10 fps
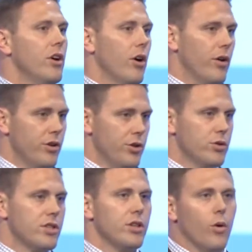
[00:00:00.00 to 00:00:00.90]
are
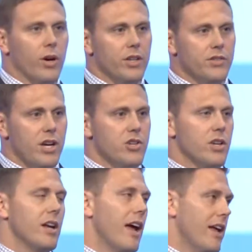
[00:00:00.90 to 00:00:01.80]
introduced to the
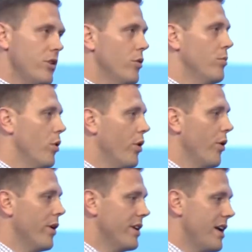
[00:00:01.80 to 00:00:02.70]
organization at new employee
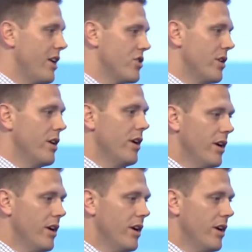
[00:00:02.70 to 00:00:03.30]
orientation